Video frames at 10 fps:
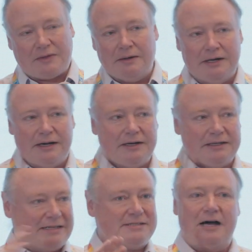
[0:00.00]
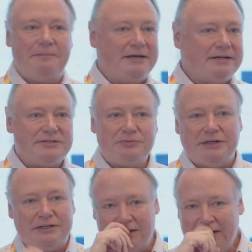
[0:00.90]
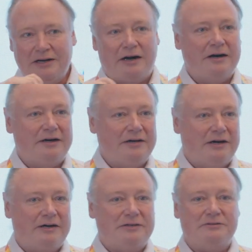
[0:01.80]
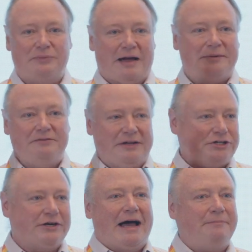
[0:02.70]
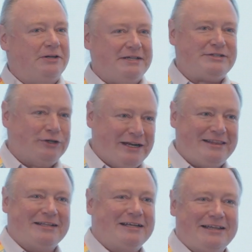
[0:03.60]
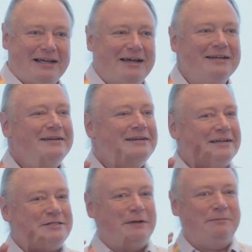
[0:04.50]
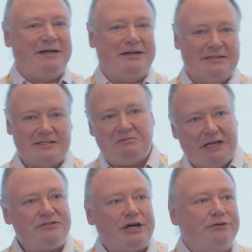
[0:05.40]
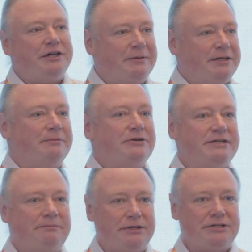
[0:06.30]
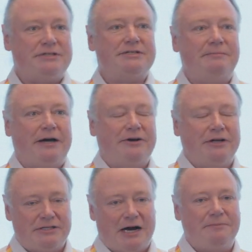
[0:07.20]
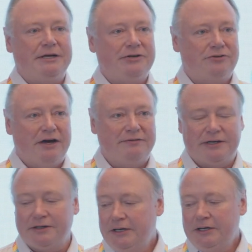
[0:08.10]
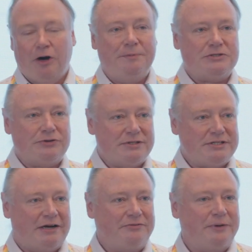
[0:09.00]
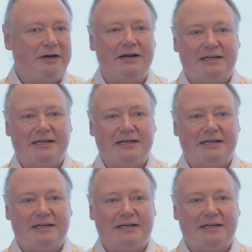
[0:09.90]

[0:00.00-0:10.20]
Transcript: That's not because we are rabid venture capitalists or anything like that. It's been because they've generally been the most ambitious about adopting and driving open source software.